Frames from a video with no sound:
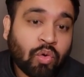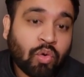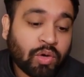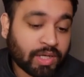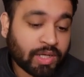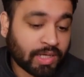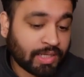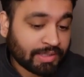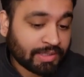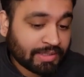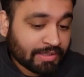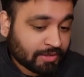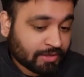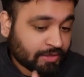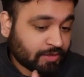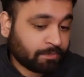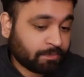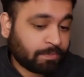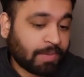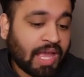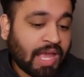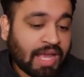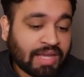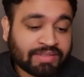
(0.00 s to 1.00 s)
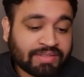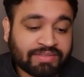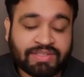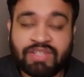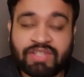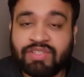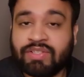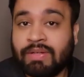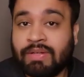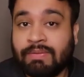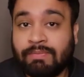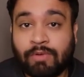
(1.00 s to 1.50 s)
the Spark session
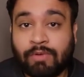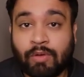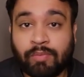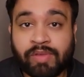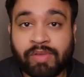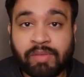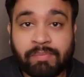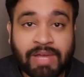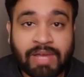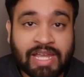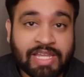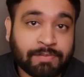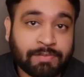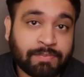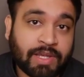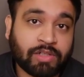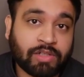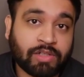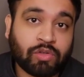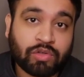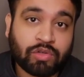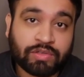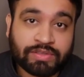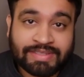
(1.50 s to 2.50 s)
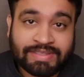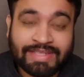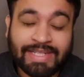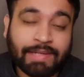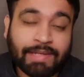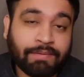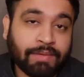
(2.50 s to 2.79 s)
from the pyspark.sql.